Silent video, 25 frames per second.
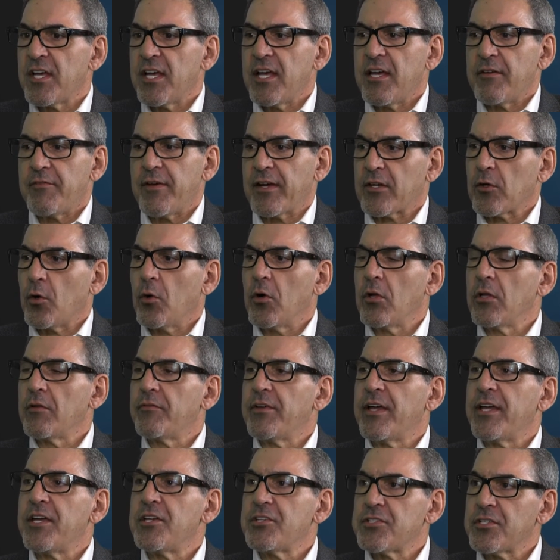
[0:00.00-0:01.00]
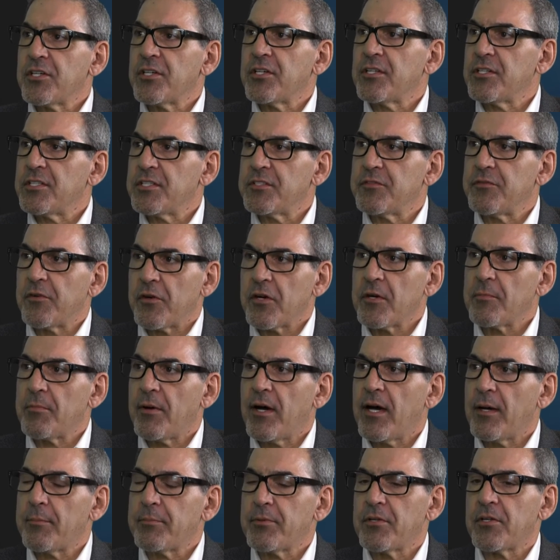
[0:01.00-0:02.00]
In fact, all of Asia is very
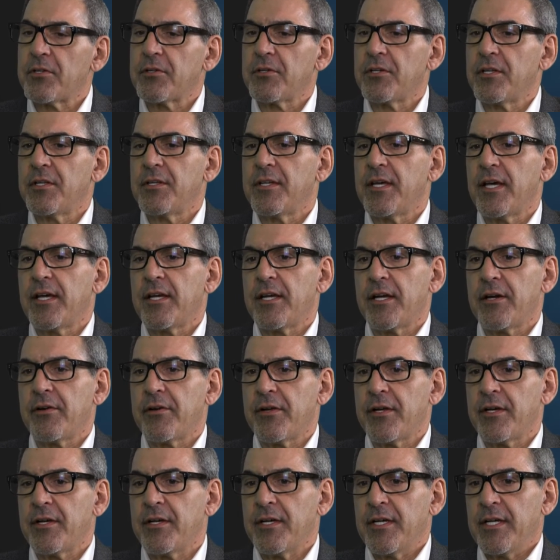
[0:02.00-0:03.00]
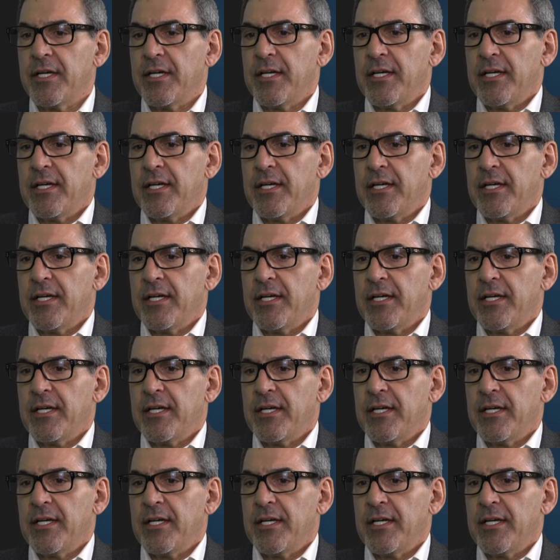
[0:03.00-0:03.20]
popular in that area.